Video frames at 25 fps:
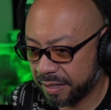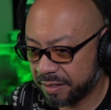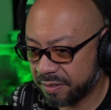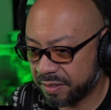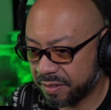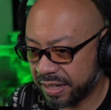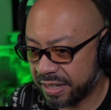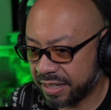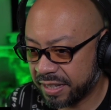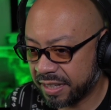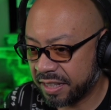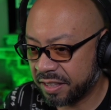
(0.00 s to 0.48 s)

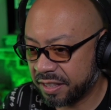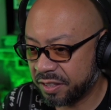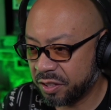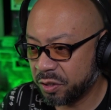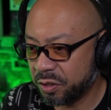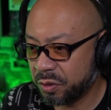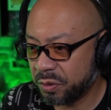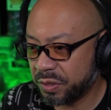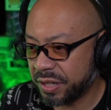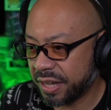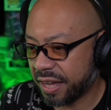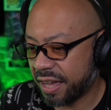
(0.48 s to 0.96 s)
It's like a
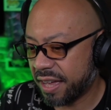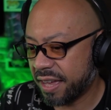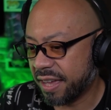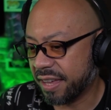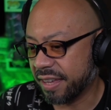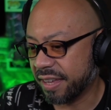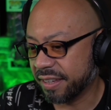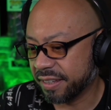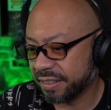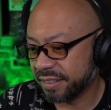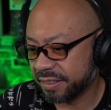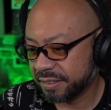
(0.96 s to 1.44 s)
new
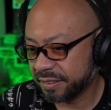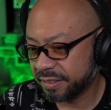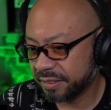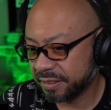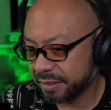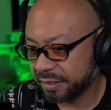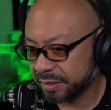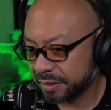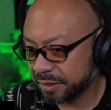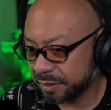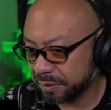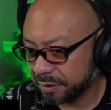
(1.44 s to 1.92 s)
guy,
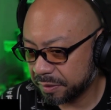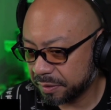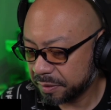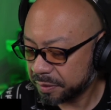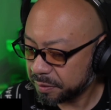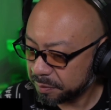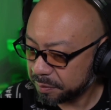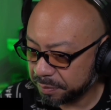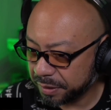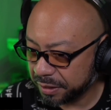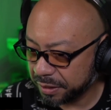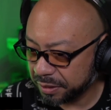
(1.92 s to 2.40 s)

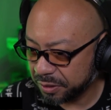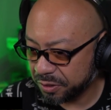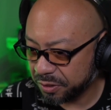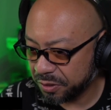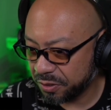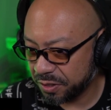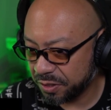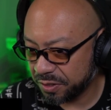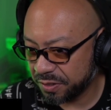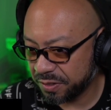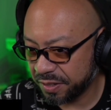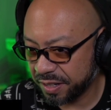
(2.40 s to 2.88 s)
but
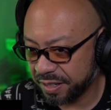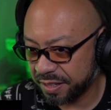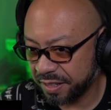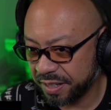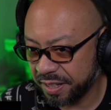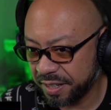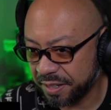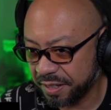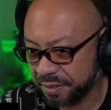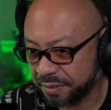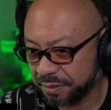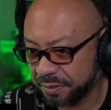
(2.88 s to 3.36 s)
looks just like
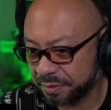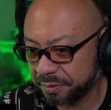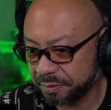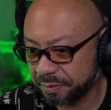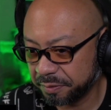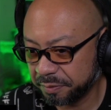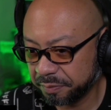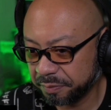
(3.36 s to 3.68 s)
Neo.